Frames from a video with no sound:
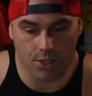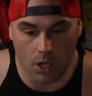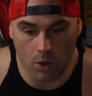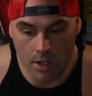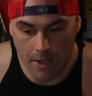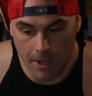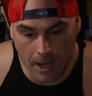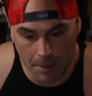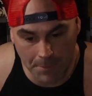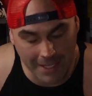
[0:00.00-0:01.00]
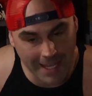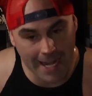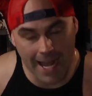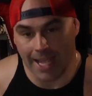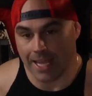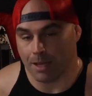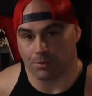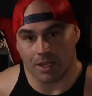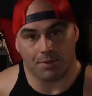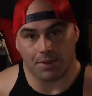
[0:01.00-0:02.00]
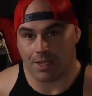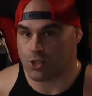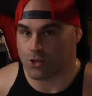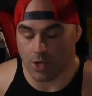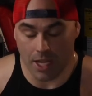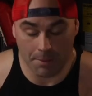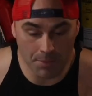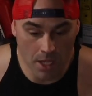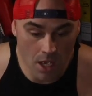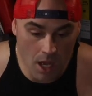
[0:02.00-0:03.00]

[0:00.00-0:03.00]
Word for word: So um, again, I am living this dream.